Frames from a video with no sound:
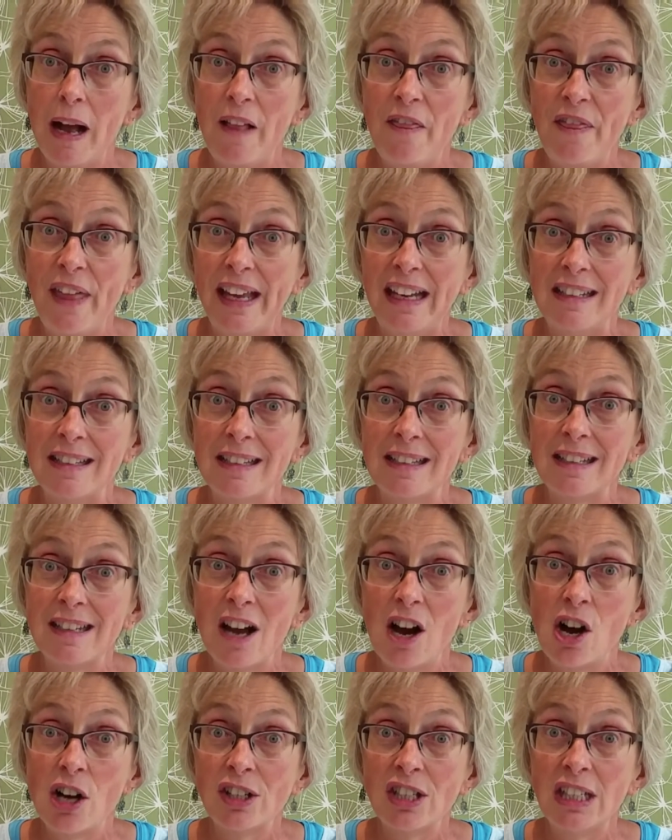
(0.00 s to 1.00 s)
and they
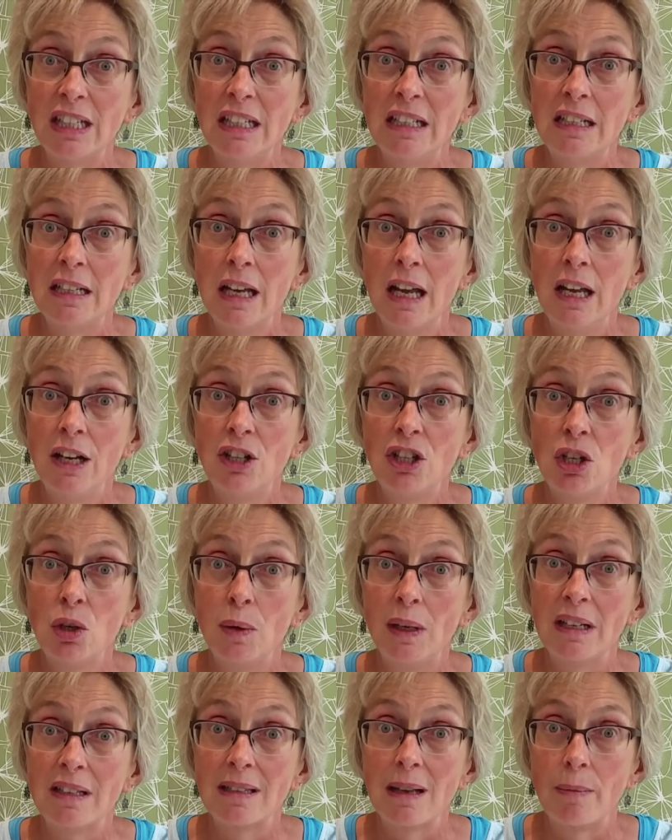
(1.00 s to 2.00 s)
started
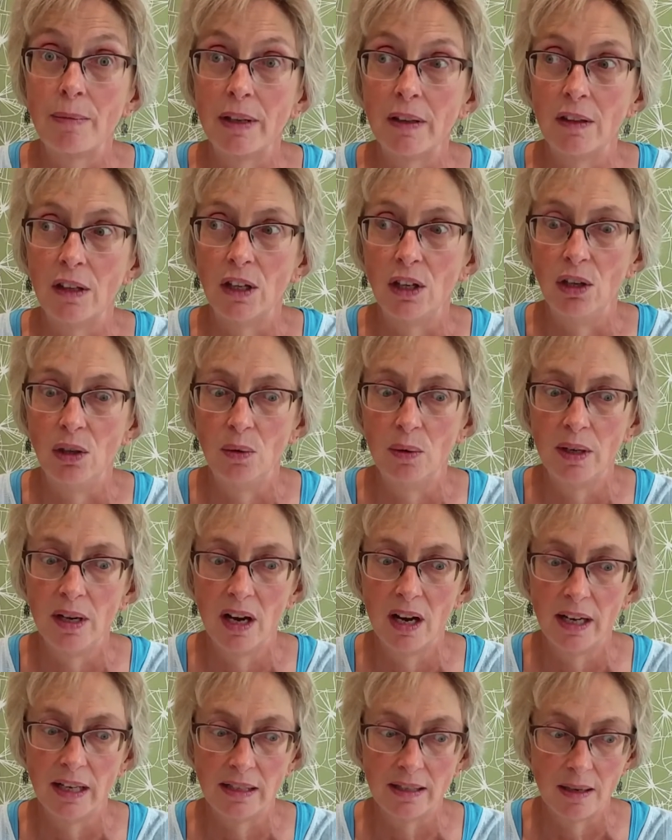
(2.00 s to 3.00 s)
doing something that you and
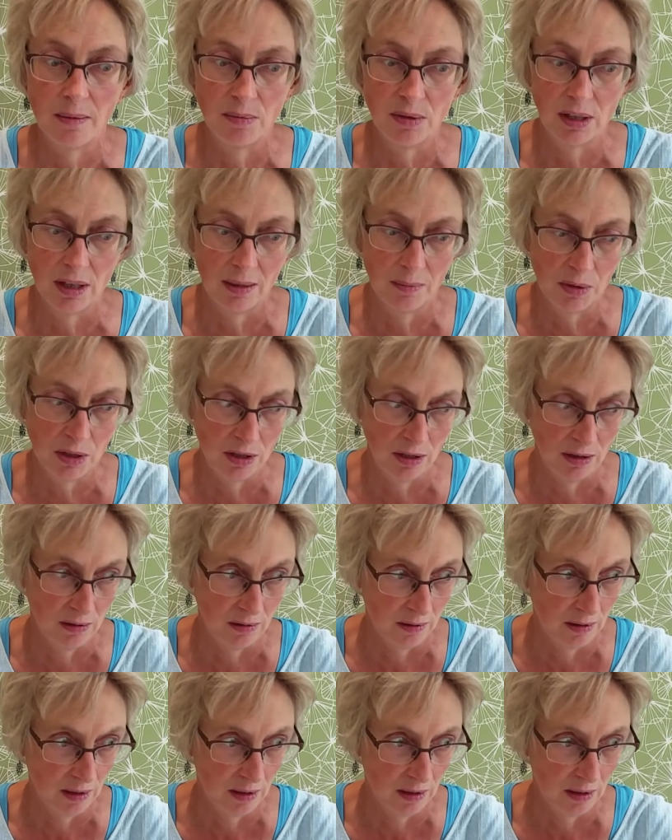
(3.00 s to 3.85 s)
I sometimes do.